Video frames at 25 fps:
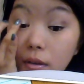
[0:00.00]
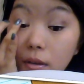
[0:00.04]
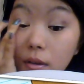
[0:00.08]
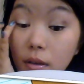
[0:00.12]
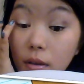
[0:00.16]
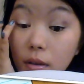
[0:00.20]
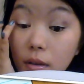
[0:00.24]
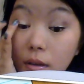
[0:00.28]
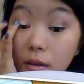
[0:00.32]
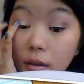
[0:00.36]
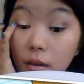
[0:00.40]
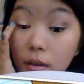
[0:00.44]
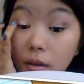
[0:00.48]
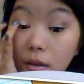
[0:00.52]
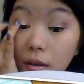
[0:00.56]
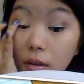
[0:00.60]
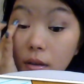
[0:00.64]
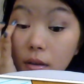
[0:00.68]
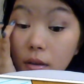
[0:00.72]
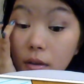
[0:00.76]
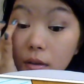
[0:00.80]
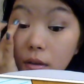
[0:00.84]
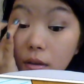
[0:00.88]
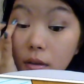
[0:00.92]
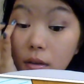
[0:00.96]

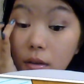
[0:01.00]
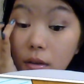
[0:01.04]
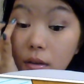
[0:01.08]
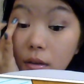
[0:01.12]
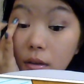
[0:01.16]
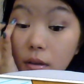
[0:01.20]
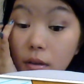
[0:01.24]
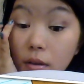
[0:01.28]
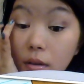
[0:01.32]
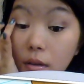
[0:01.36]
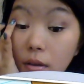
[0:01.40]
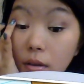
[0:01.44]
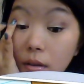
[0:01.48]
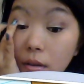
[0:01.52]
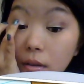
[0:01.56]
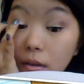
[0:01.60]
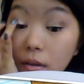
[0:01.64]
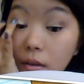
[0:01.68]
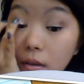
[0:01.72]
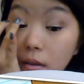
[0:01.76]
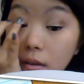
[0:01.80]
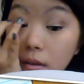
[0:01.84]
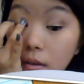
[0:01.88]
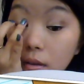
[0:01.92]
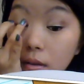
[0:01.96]

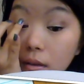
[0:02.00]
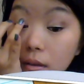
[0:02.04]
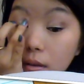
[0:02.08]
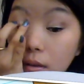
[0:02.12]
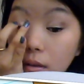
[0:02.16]
[no speech]